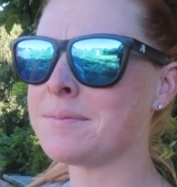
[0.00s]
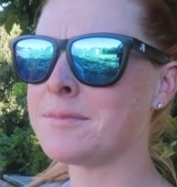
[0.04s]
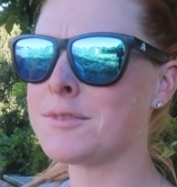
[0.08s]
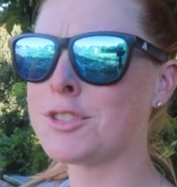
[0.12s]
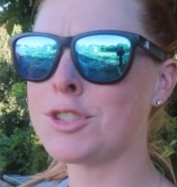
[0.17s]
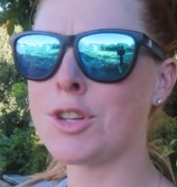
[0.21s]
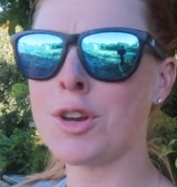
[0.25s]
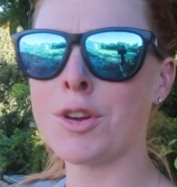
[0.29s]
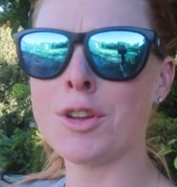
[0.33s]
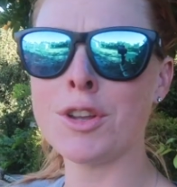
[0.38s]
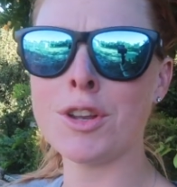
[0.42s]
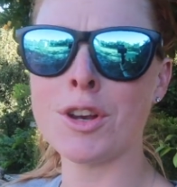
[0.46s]

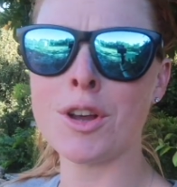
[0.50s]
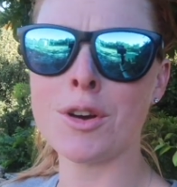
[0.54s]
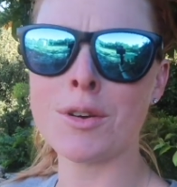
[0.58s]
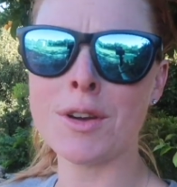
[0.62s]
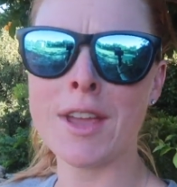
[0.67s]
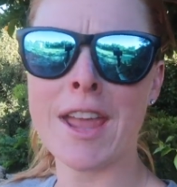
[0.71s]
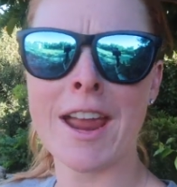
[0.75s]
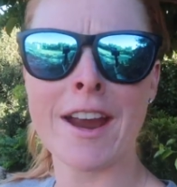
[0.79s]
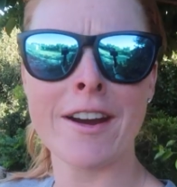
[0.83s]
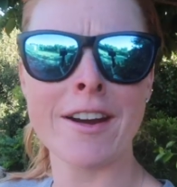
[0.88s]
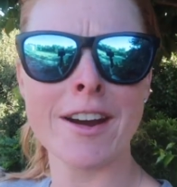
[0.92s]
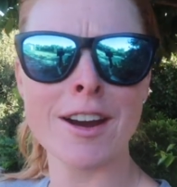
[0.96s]
So, you know,
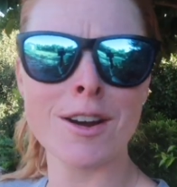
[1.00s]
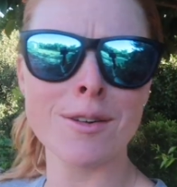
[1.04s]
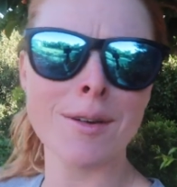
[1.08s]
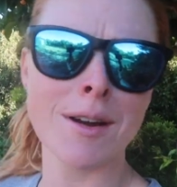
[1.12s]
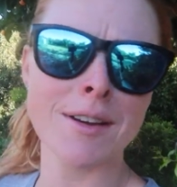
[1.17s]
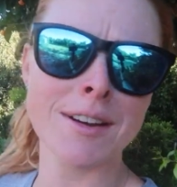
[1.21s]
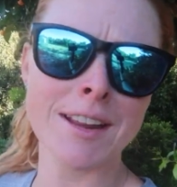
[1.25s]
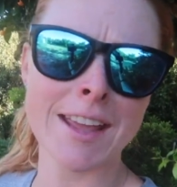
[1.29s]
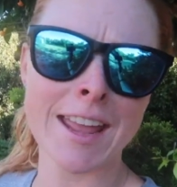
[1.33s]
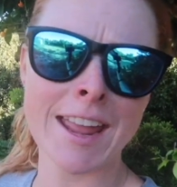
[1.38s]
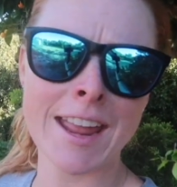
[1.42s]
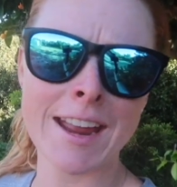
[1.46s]
carrying
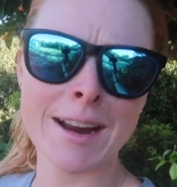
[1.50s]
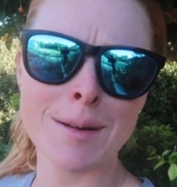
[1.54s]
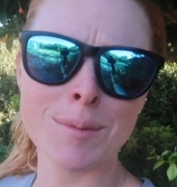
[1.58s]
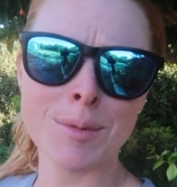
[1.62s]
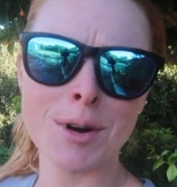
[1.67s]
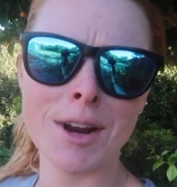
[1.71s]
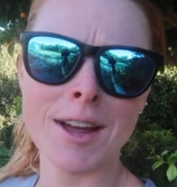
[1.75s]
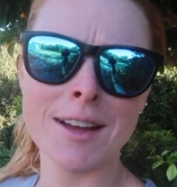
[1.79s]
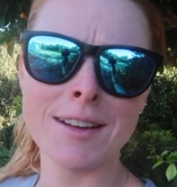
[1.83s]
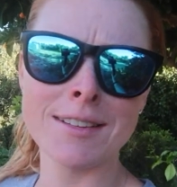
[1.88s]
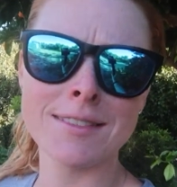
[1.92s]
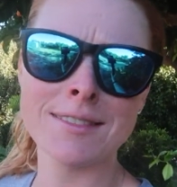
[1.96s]
around a
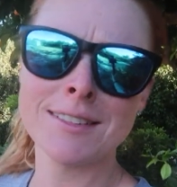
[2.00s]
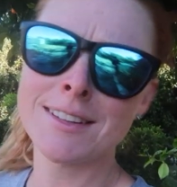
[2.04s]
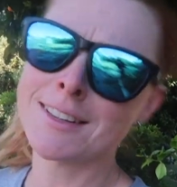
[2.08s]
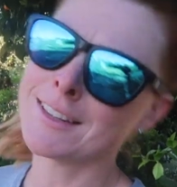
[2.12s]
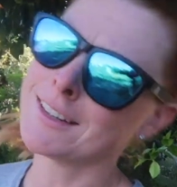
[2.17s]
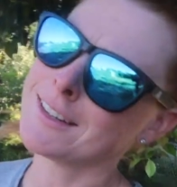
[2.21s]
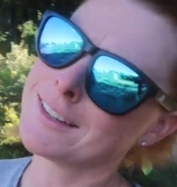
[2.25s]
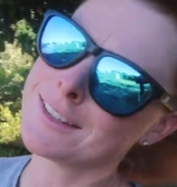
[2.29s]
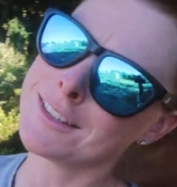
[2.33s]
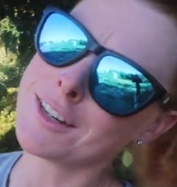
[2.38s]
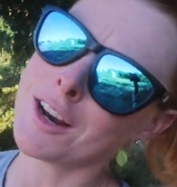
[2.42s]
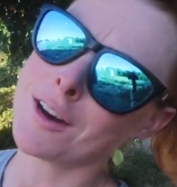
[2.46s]
camera,
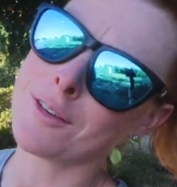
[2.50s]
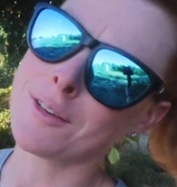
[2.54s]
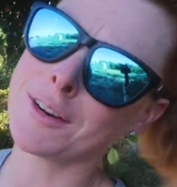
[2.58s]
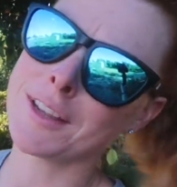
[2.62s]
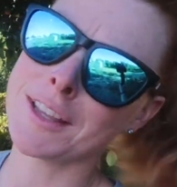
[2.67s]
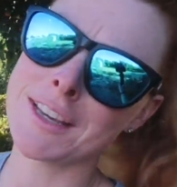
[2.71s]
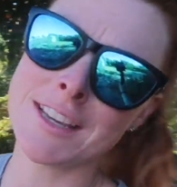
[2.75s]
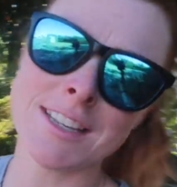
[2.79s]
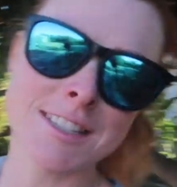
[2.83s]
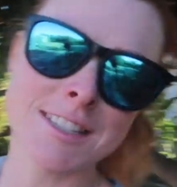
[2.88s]
not really